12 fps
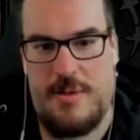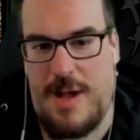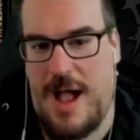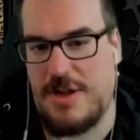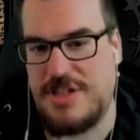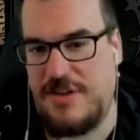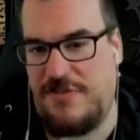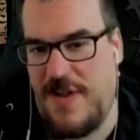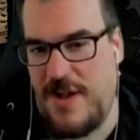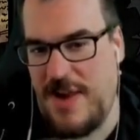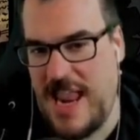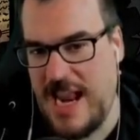Wow, she
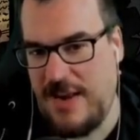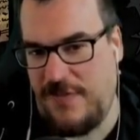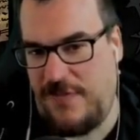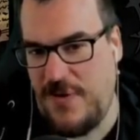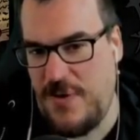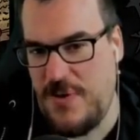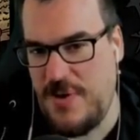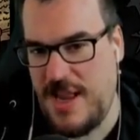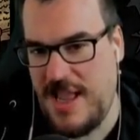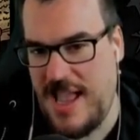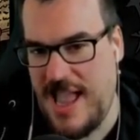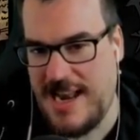found eight
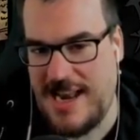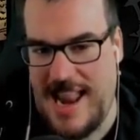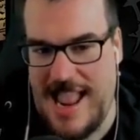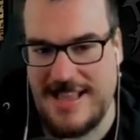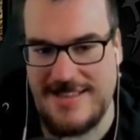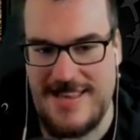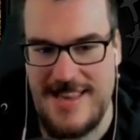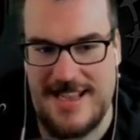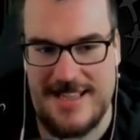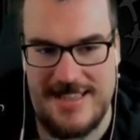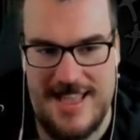food and an antique in